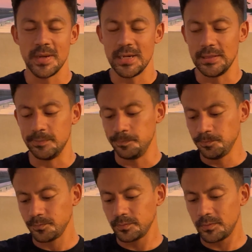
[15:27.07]
But
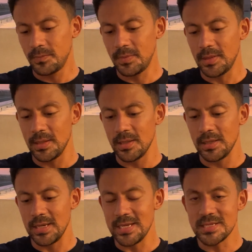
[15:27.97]

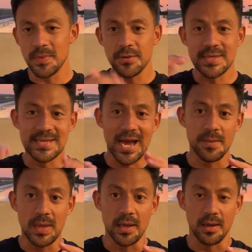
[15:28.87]
it's about the
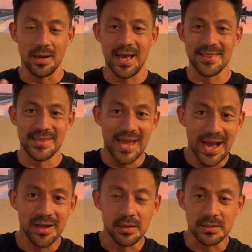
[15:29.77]
timing and the
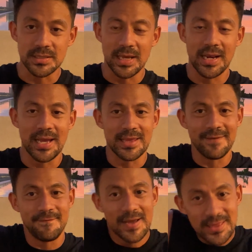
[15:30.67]
angles and like
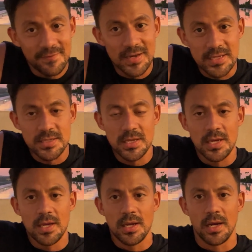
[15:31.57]
the effectiveness.
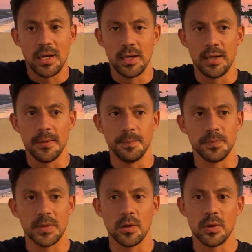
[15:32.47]

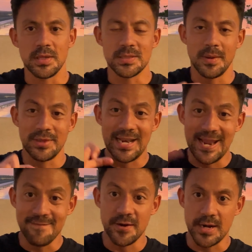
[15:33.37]
It's about the
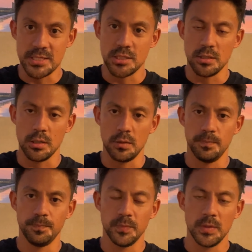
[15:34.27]
leverage, you know.